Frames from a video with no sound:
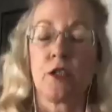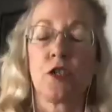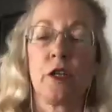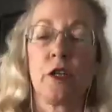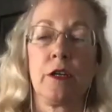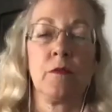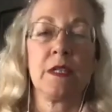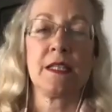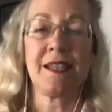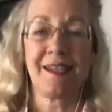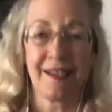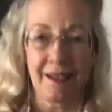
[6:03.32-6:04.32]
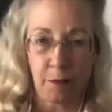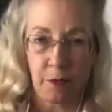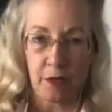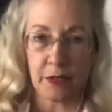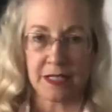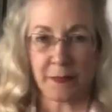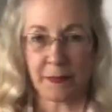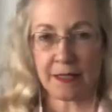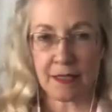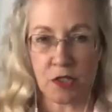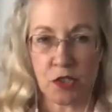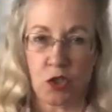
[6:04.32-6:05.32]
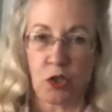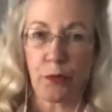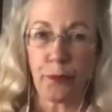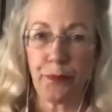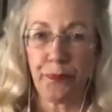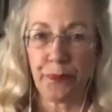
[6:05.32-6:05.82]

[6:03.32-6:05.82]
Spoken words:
chart in 1 second, I want to explain this to you.